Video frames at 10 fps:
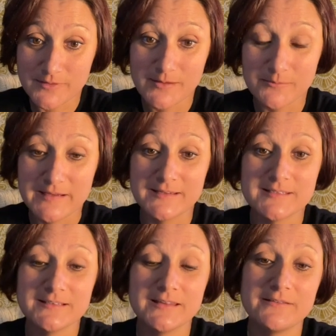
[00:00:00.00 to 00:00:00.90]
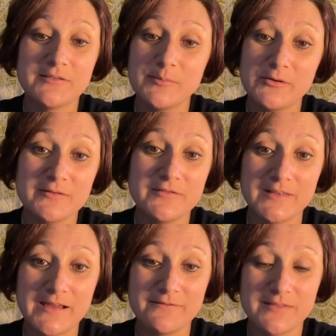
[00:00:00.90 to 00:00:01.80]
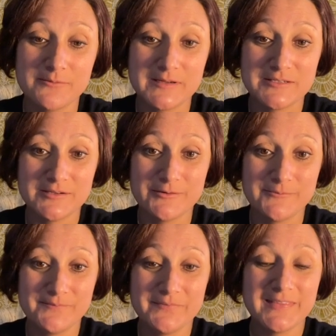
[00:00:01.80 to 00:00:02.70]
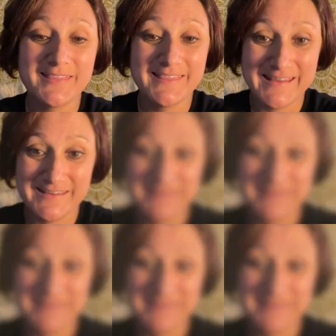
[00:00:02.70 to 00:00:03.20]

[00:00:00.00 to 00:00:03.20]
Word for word: that we get to live the beautiful life that we do. Thank